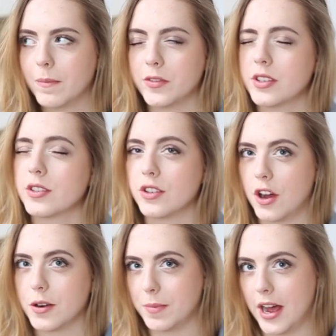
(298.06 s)
This is
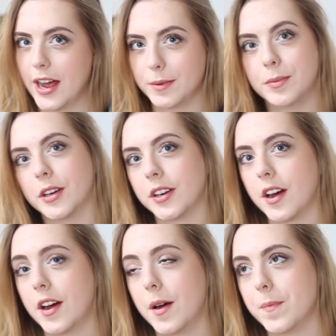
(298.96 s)
not bad, but
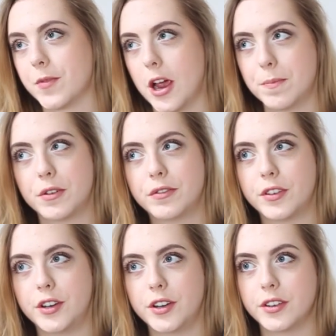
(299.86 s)
I
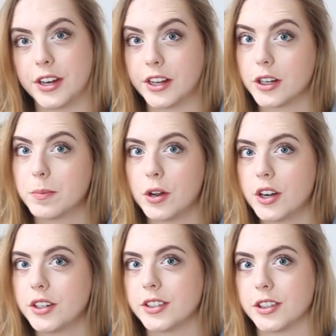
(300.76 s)
prefer naked
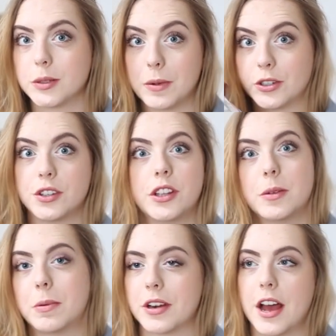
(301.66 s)
bars, and especially
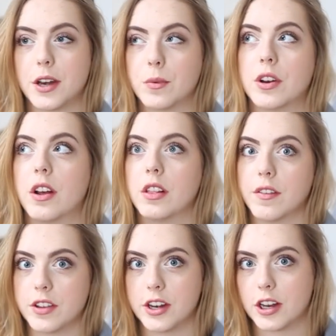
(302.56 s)
the banana one. I
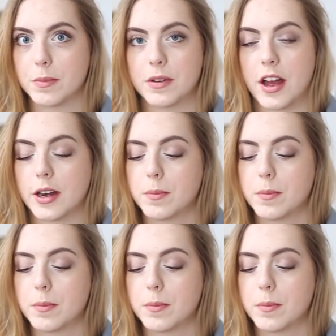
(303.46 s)
love the naked banana